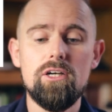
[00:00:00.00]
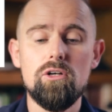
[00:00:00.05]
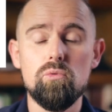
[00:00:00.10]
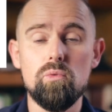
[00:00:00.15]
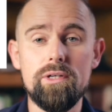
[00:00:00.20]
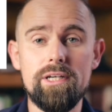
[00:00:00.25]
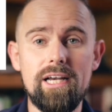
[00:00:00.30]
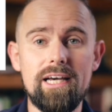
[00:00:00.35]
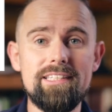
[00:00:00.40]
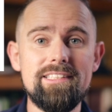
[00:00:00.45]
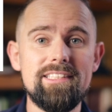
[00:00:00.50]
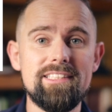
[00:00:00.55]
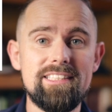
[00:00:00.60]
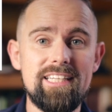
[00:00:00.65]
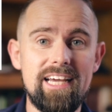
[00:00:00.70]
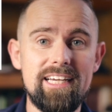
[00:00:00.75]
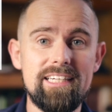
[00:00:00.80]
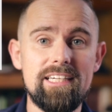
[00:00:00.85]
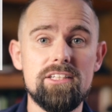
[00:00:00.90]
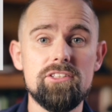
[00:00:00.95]
We'd like to
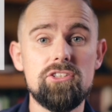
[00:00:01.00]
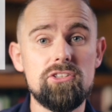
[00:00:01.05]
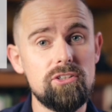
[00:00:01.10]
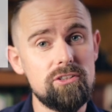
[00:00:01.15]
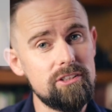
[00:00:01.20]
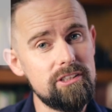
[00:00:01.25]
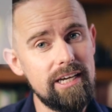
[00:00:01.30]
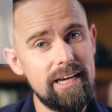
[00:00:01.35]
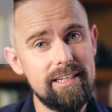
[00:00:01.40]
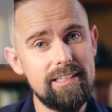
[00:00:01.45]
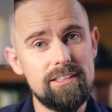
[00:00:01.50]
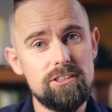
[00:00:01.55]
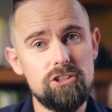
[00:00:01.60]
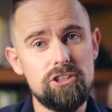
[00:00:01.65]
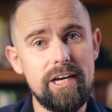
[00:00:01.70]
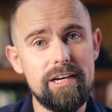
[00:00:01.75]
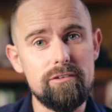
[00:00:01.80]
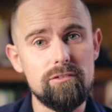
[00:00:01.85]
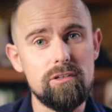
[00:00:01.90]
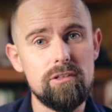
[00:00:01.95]
thank Sun 10 in
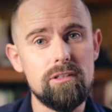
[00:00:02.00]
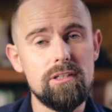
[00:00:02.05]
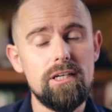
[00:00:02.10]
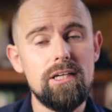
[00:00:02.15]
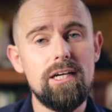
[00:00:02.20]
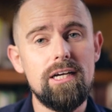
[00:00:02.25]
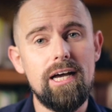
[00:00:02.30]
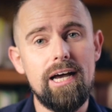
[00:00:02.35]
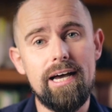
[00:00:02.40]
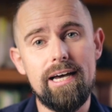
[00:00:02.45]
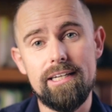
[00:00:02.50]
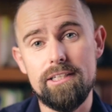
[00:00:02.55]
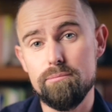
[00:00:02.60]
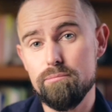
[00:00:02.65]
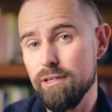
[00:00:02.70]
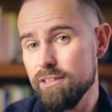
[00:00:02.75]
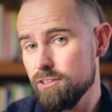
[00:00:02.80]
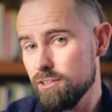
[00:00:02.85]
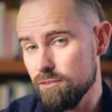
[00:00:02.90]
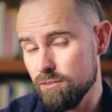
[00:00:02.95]
general and
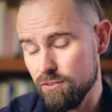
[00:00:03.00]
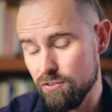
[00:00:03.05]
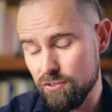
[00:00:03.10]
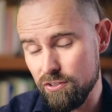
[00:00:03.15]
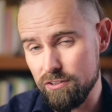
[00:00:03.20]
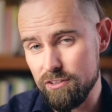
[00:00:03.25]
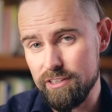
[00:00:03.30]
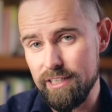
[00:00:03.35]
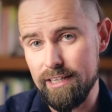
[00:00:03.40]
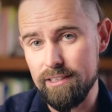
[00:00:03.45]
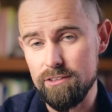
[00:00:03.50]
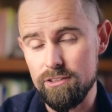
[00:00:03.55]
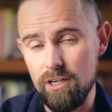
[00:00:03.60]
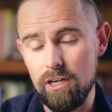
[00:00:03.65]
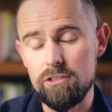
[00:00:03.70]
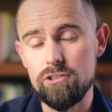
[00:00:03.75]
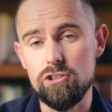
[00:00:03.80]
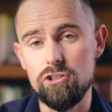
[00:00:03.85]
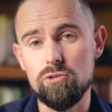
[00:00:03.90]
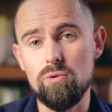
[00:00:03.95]
President of Sun 10,
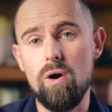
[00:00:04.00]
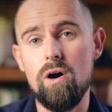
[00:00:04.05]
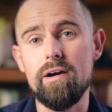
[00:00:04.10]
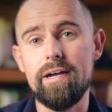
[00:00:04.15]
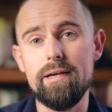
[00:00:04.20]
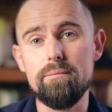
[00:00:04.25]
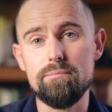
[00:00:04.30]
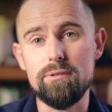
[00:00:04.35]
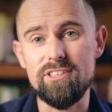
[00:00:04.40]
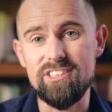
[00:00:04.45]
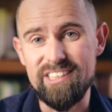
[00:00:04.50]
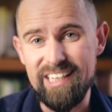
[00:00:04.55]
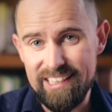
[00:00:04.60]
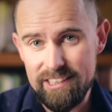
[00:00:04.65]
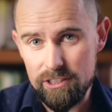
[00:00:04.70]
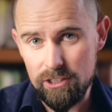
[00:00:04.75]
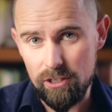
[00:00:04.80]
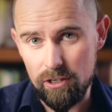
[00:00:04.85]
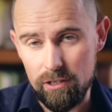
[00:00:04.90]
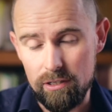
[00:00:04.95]
Dr. Zhuang in
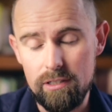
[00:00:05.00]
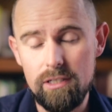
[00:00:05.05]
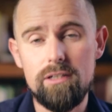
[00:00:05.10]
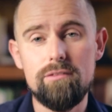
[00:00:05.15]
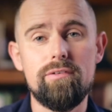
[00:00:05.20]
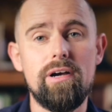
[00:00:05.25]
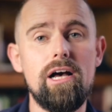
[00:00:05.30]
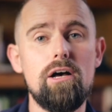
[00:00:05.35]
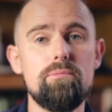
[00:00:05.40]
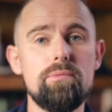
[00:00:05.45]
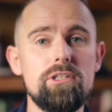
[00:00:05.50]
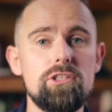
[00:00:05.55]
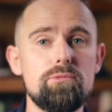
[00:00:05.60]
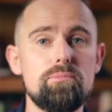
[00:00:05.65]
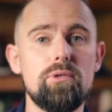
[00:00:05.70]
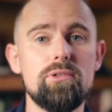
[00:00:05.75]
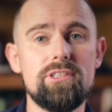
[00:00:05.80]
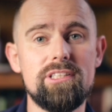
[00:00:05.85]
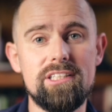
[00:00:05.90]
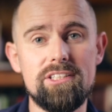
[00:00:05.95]
particular, for helping us
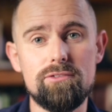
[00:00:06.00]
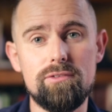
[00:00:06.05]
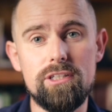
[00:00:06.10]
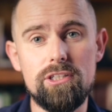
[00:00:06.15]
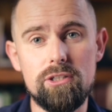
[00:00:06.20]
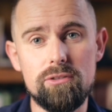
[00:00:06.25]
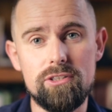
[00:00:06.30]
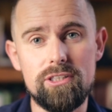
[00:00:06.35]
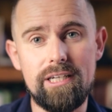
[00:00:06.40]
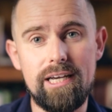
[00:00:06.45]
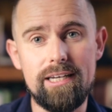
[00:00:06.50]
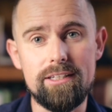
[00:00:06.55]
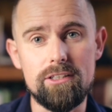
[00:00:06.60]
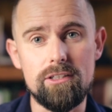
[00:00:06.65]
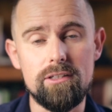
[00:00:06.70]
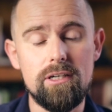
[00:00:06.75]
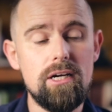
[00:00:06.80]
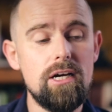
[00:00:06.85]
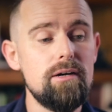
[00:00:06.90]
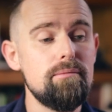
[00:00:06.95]
put this video
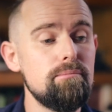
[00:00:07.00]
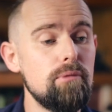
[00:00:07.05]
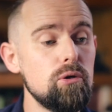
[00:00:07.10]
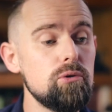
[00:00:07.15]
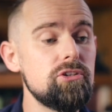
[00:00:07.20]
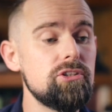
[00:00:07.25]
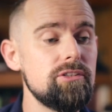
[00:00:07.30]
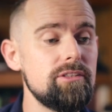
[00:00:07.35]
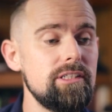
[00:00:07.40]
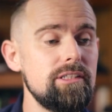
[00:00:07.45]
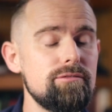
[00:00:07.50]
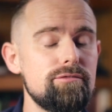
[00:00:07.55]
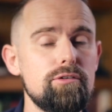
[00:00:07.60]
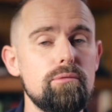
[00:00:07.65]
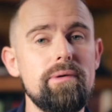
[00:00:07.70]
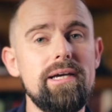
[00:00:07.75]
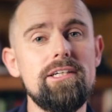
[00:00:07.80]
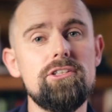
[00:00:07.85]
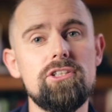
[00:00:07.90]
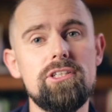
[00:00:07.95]
together. Most of the
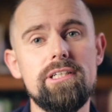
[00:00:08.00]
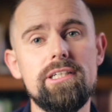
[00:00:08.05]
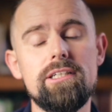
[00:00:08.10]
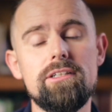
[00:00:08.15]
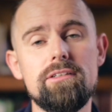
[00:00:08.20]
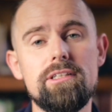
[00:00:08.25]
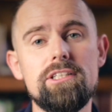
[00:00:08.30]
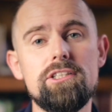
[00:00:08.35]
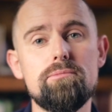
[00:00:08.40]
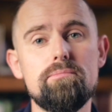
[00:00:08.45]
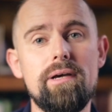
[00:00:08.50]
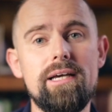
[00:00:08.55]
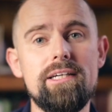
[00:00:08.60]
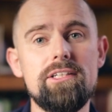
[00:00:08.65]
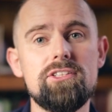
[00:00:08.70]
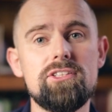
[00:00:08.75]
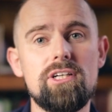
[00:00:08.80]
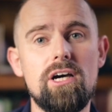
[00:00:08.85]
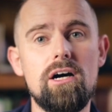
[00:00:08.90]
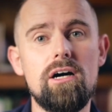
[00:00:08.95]
information here is
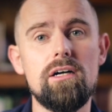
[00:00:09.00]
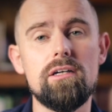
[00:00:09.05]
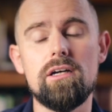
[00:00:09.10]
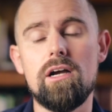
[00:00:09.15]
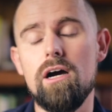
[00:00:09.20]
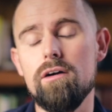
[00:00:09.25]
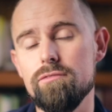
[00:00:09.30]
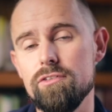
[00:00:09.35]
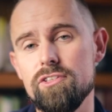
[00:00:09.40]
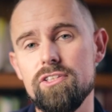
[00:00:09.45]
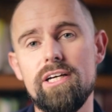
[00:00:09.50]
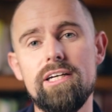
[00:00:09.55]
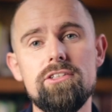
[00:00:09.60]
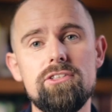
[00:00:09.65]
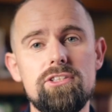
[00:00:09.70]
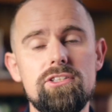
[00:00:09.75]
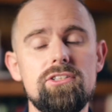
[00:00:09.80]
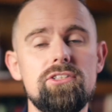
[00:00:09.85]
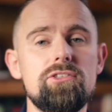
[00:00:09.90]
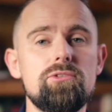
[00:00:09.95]
based on
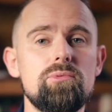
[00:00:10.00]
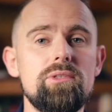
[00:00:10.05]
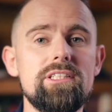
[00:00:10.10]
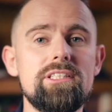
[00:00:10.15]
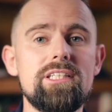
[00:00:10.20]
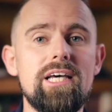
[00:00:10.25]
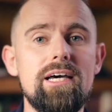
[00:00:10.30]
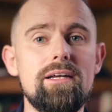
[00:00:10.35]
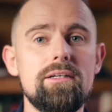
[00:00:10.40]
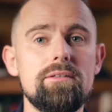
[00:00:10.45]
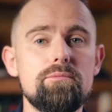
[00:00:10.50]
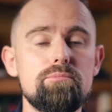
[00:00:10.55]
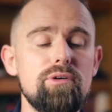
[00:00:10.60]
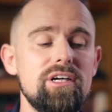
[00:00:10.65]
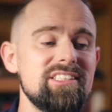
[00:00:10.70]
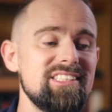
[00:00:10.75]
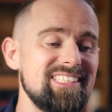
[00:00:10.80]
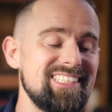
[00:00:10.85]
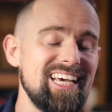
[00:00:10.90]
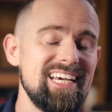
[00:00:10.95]
conversations with and
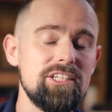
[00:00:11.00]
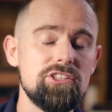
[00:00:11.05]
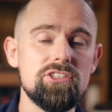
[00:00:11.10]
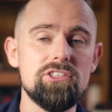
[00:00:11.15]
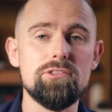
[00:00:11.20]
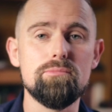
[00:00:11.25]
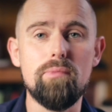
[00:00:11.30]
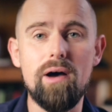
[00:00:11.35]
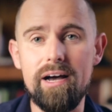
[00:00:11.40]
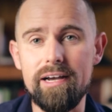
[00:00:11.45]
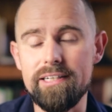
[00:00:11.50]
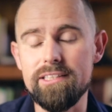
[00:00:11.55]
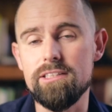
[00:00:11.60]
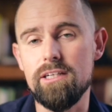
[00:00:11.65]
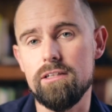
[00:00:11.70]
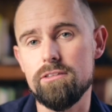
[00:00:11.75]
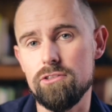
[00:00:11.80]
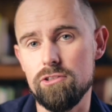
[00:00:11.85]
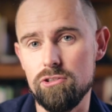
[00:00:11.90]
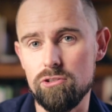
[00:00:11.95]
presentations by
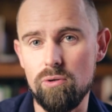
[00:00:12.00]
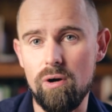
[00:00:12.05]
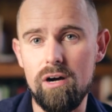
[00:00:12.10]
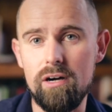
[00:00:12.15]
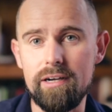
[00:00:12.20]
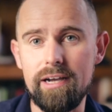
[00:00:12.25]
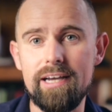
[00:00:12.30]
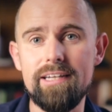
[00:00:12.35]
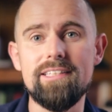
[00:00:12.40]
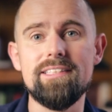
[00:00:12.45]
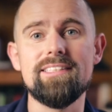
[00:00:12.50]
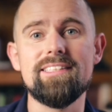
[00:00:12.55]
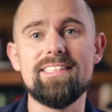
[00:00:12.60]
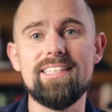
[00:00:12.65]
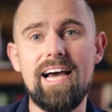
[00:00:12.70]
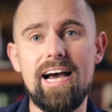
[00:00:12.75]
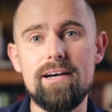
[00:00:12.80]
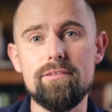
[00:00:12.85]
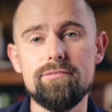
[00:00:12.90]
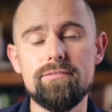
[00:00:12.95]
Dr. Zhuang and his
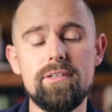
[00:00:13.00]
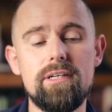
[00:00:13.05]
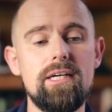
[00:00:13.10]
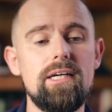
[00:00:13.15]
staff,